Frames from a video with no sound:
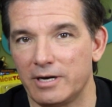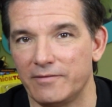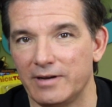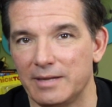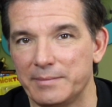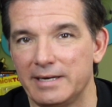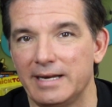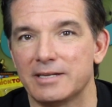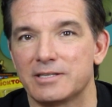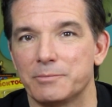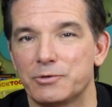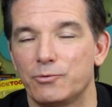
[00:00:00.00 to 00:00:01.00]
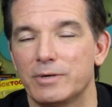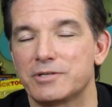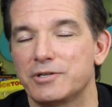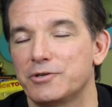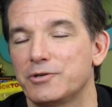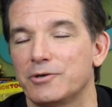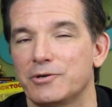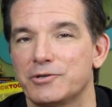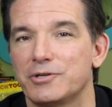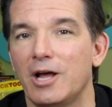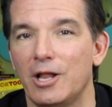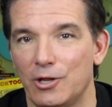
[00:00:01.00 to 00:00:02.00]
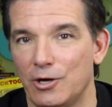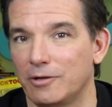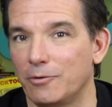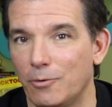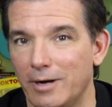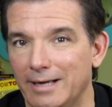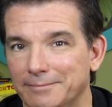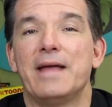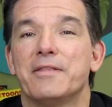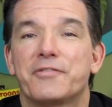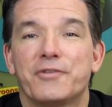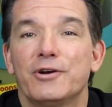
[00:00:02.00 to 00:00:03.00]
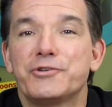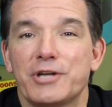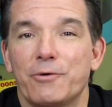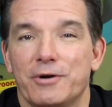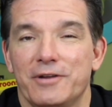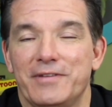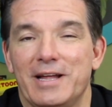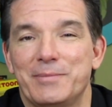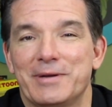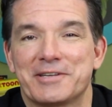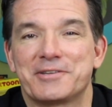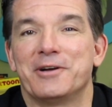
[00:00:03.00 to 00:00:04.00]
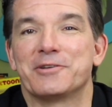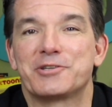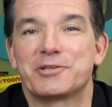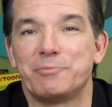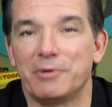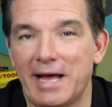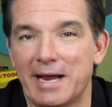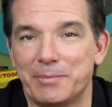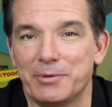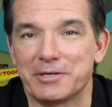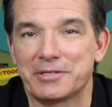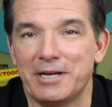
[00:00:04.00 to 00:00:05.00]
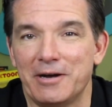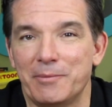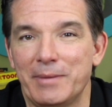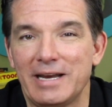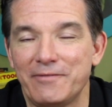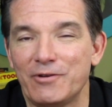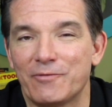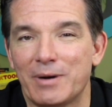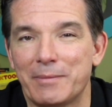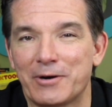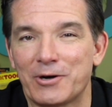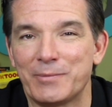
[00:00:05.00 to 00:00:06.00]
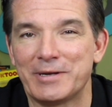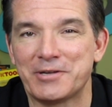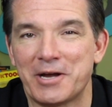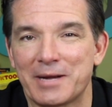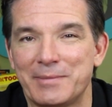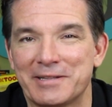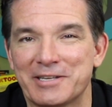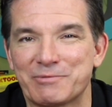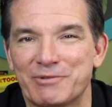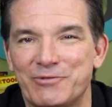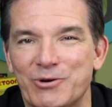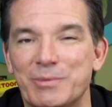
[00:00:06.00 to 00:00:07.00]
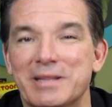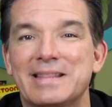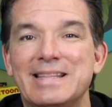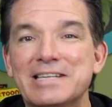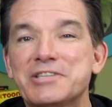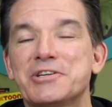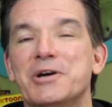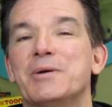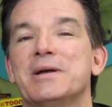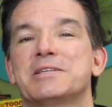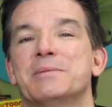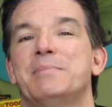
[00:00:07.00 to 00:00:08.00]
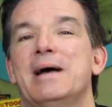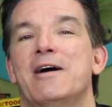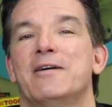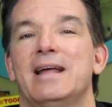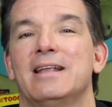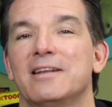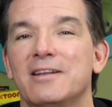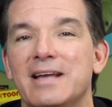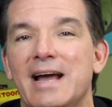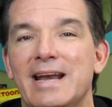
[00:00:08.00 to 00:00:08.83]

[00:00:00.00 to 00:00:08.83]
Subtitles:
development, and some twists and turns along the way. And the third show we're developing is called Splatterpuss. Now, many of you have probably heard me talk about this before, but this show is about a little guy